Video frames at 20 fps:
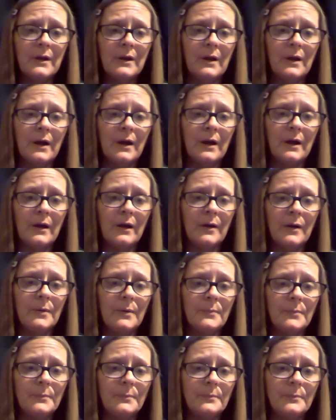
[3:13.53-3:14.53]
Uh,
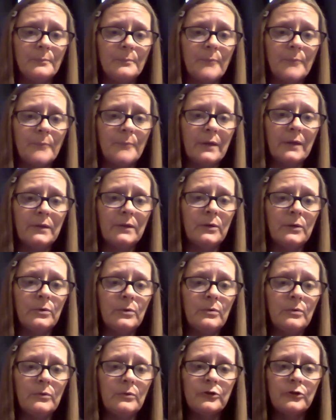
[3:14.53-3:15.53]

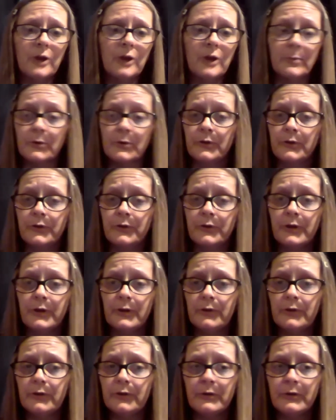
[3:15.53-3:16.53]
Matthew chapter
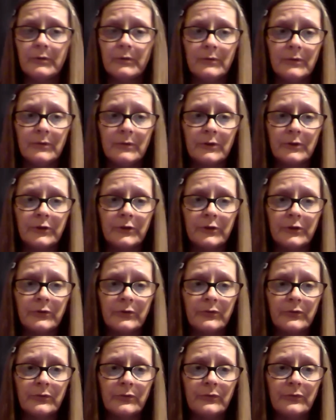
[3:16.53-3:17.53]
6, verses
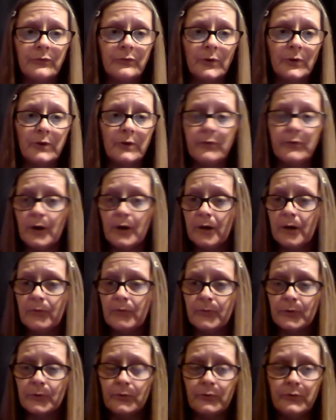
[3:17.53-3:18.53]
45
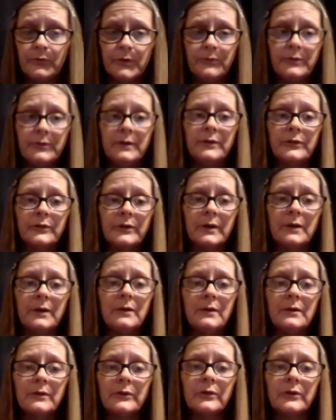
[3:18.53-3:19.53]
through
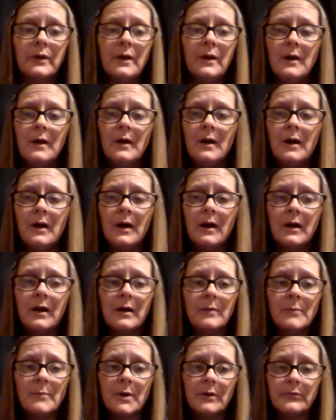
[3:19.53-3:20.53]
56
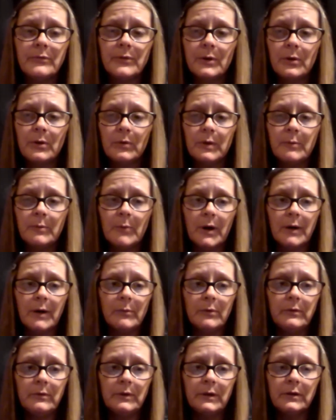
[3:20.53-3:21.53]
um, of the Holy
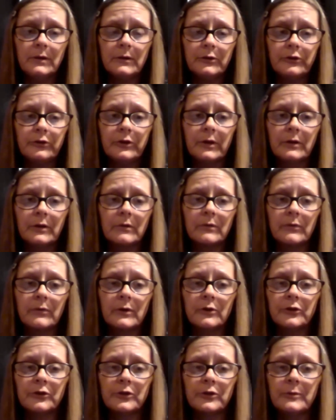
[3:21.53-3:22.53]
Bible, English Standard
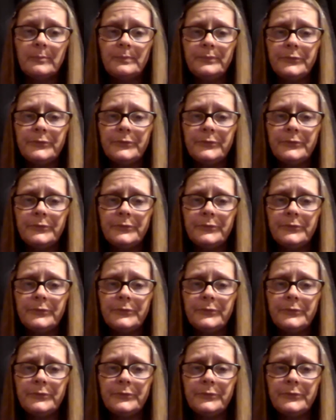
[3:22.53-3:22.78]
Version.